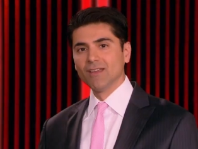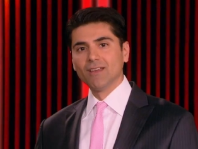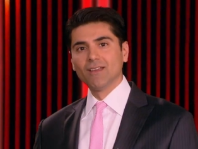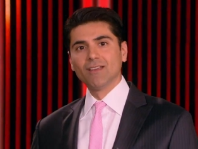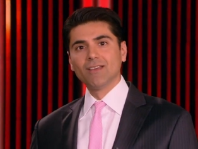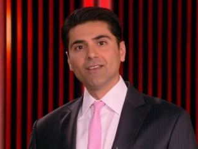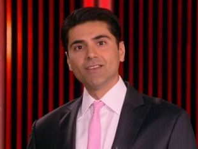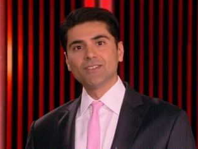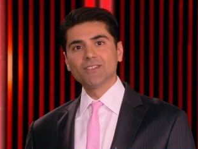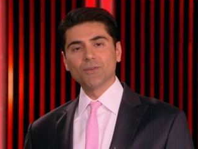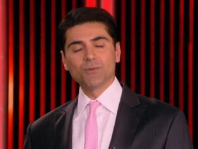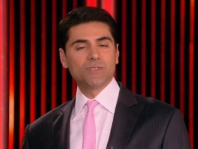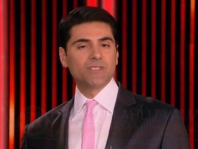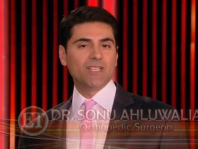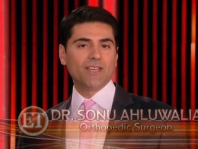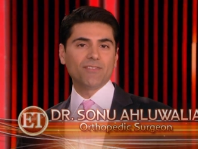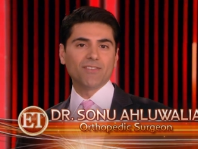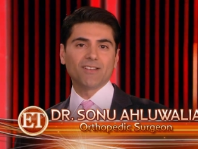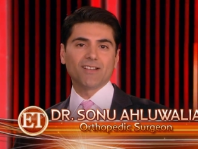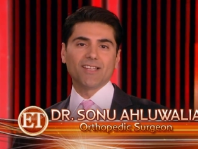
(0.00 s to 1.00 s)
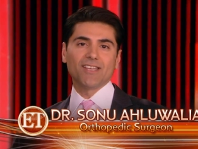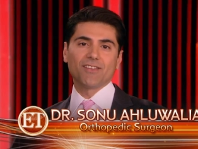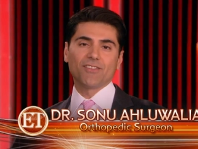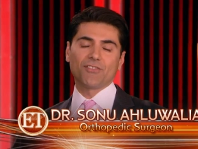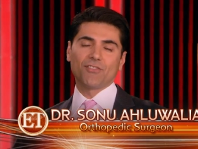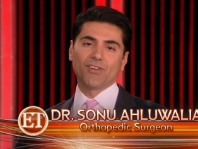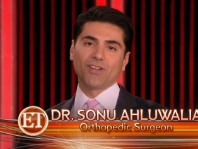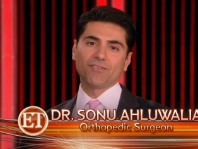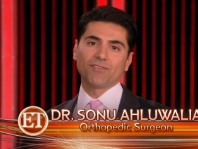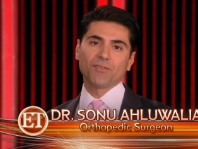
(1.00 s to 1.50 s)
do good. So, it was definitely a
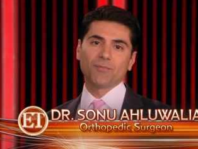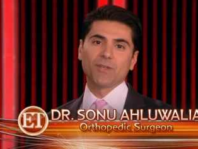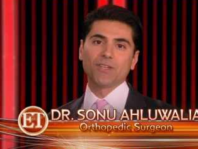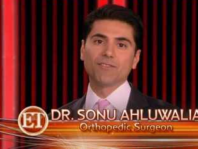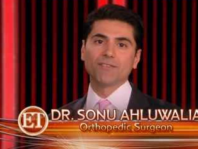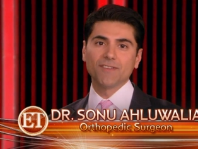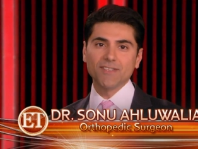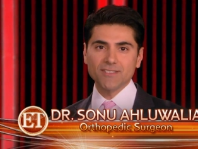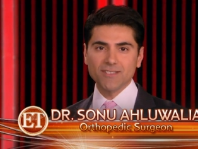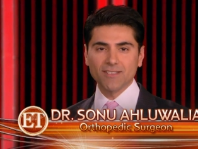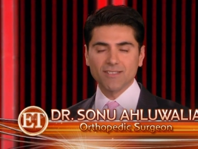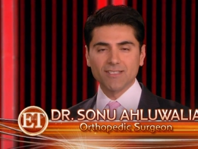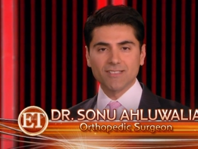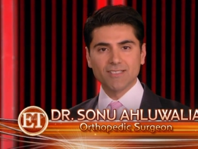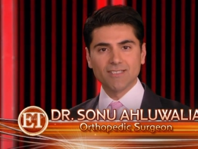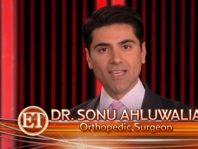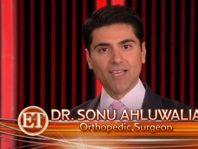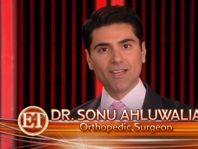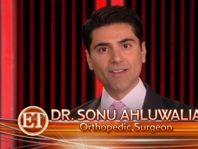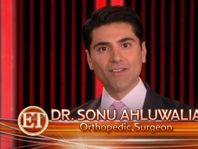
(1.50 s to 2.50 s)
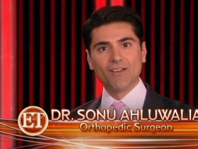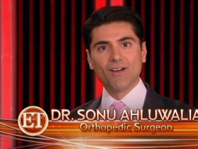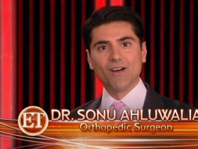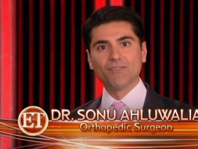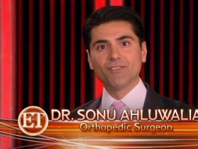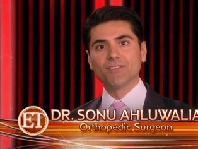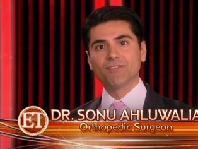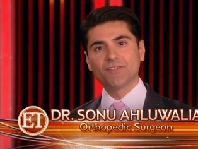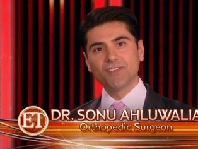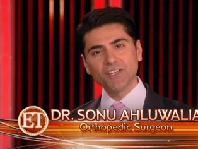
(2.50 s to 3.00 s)
thrill for me to visit the set
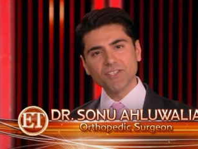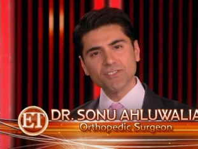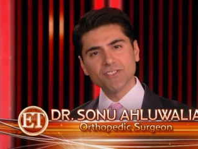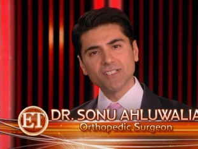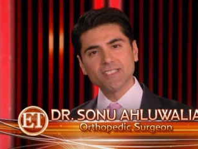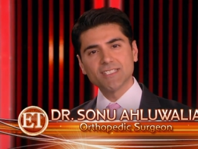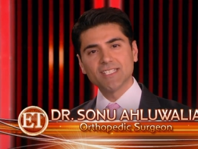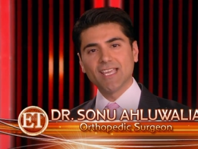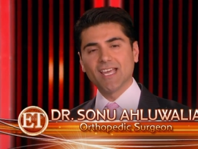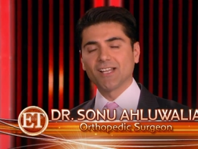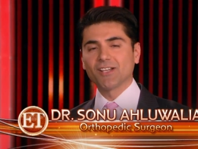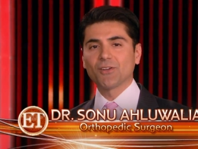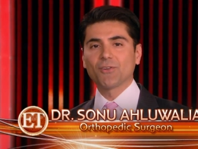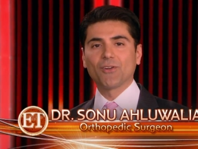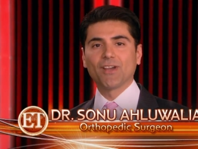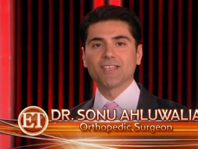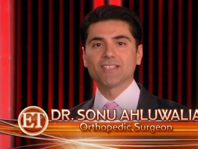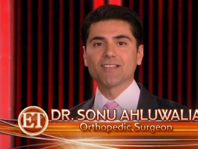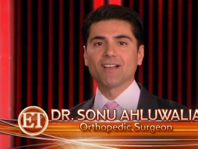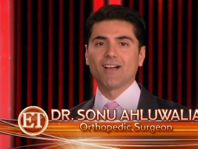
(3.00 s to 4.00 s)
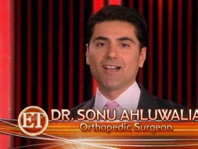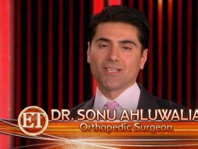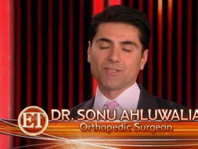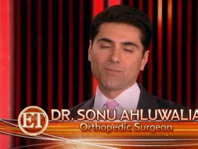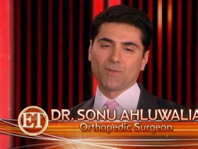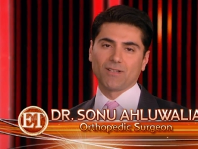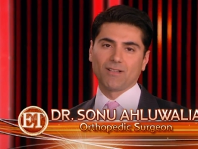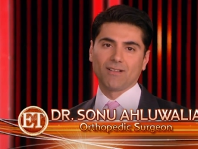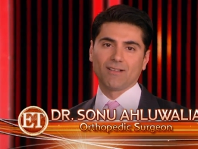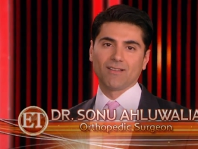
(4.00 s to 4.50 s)
of the fictional Seattle Grace
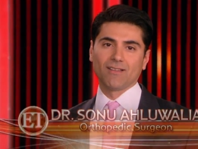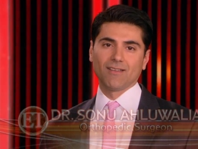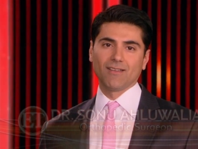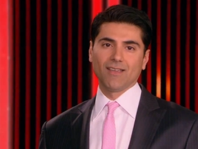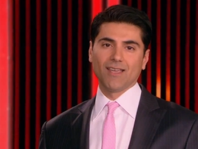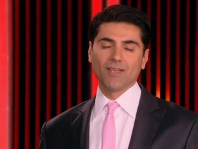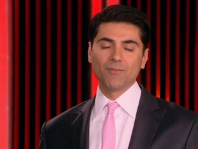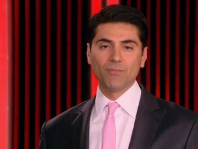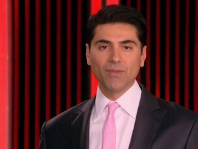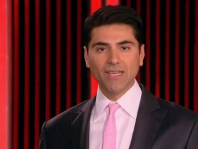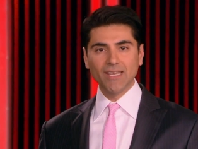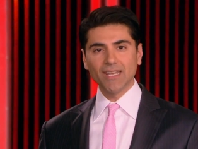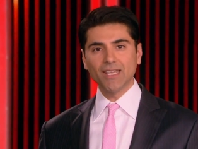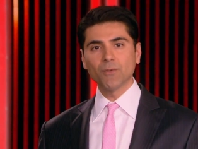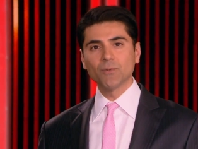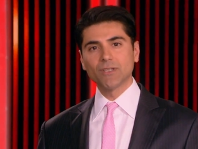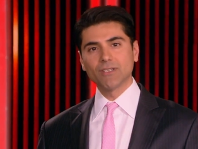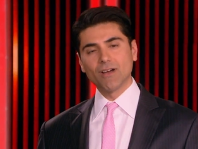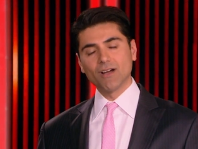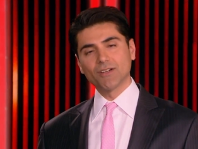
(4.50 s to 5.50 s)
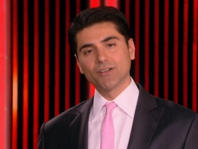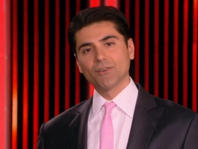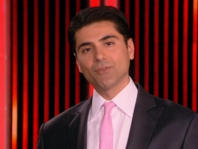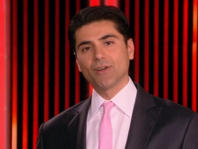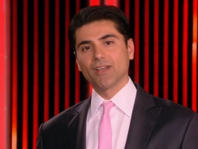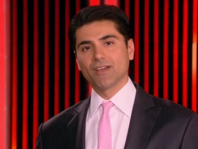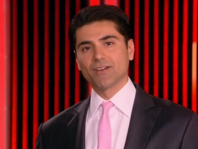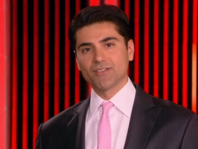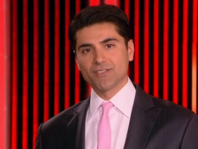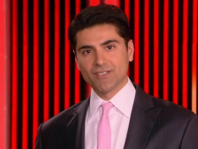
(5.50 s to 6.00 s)
Hospital. And beginning with Dr.
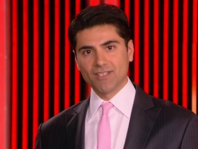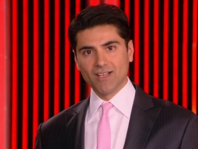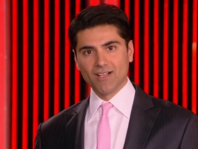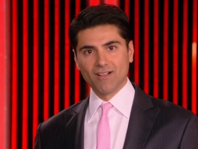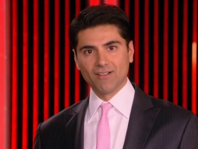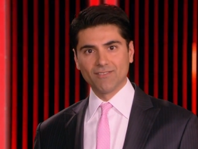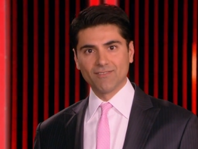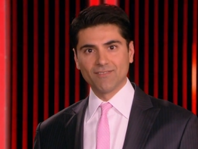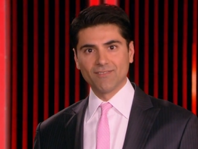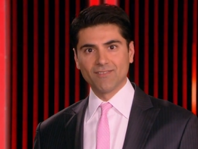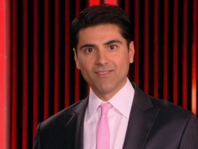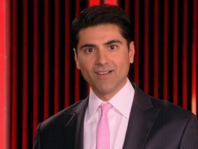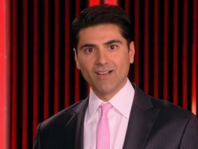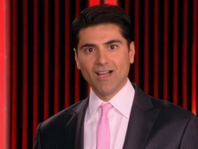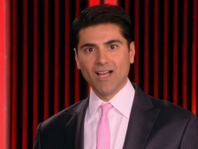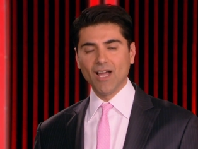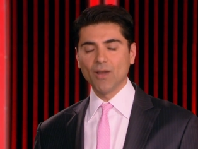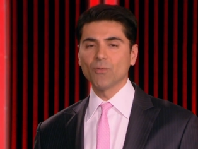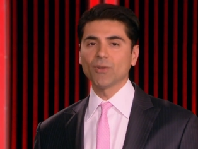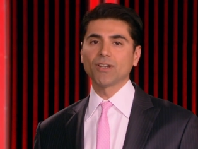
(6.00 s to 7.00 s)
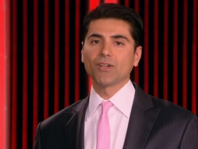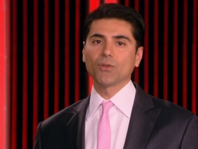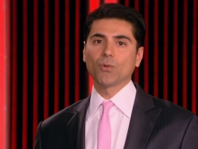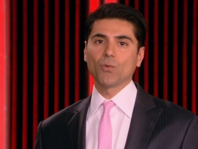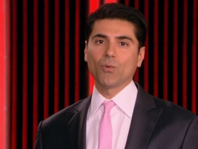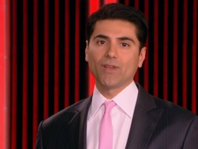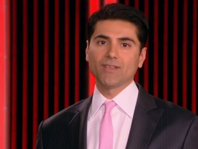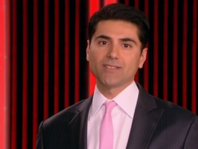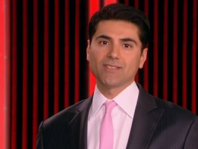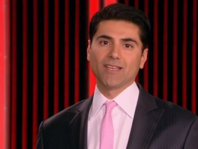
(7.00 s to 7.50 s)
Grey herself, I wanted to
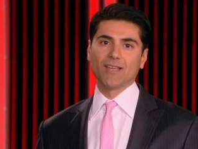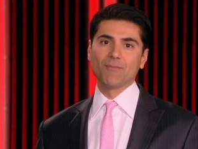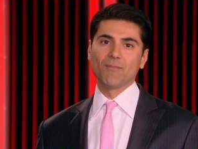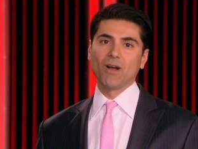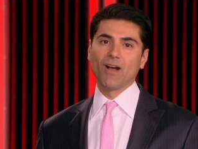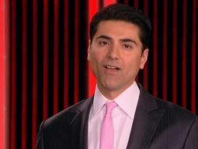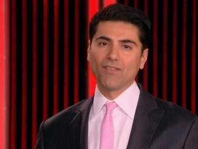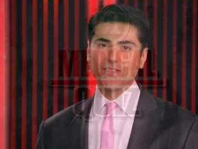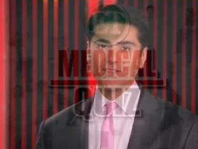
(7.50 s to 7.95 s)
quiz them on